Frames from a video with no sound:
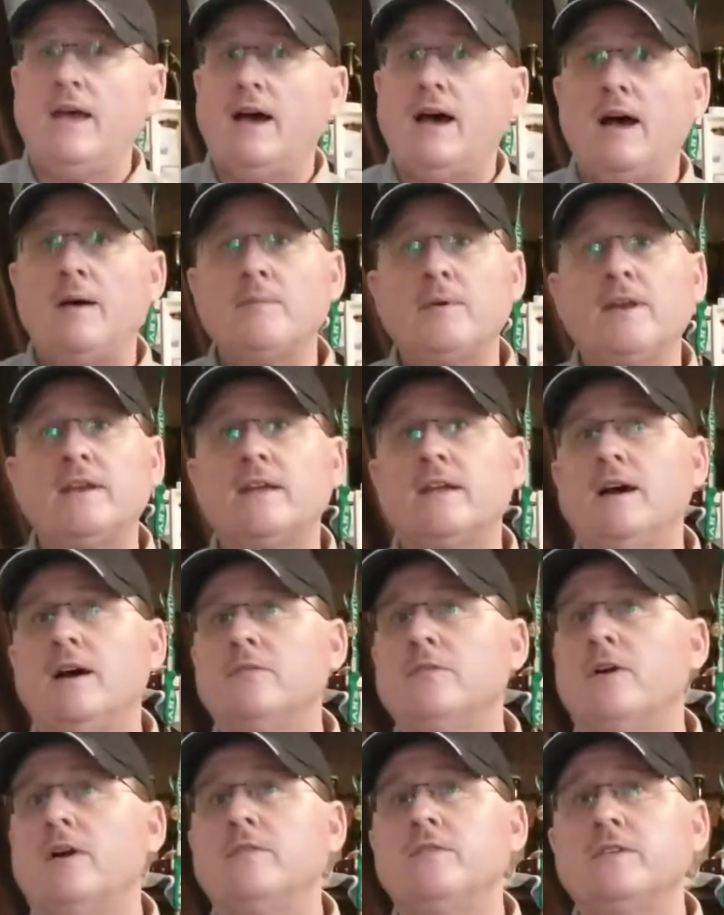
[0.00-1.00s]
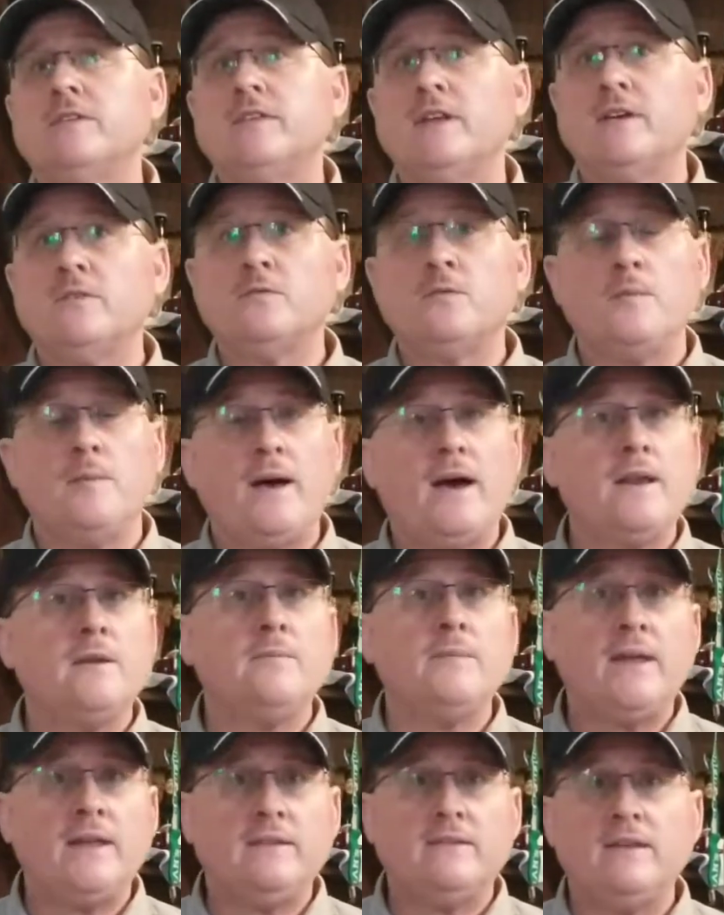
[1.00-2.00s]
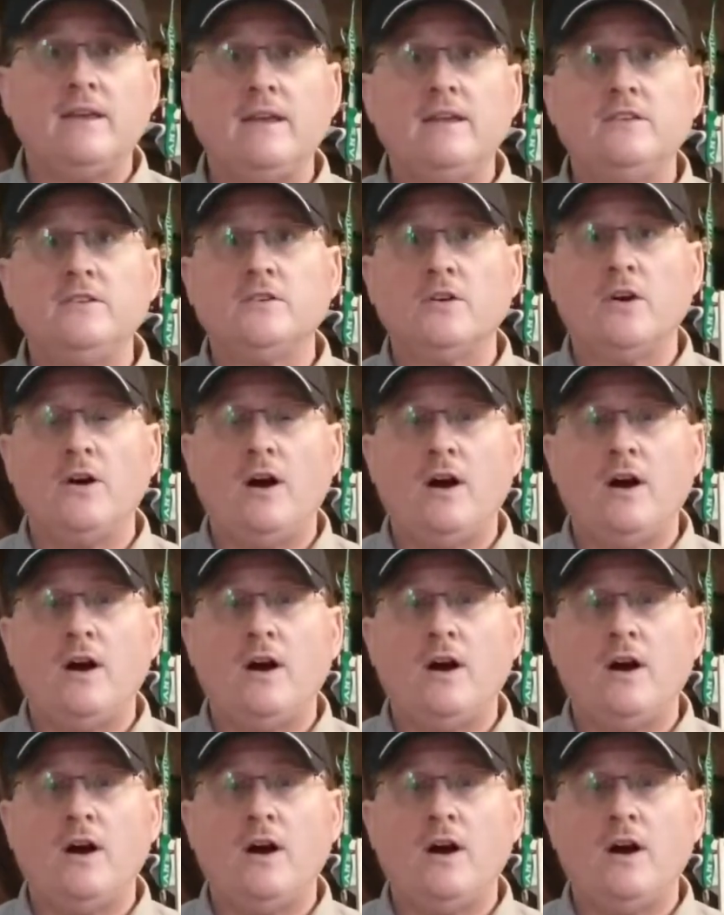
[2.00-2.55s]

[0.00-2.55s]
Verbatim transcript: I'm going to cover everything from how to maintain your